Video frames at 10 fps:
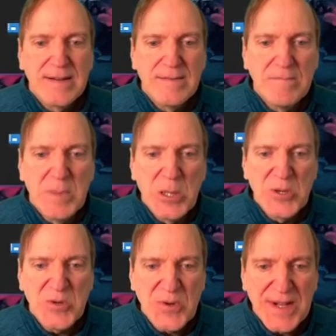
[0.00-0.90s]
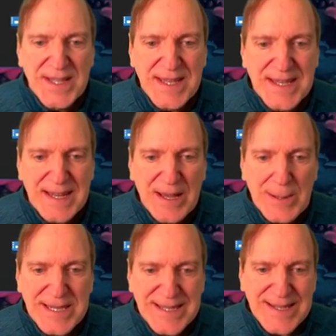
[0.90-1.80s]
blue, and then
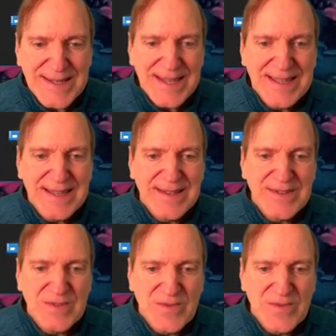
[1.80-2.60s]
Aliz is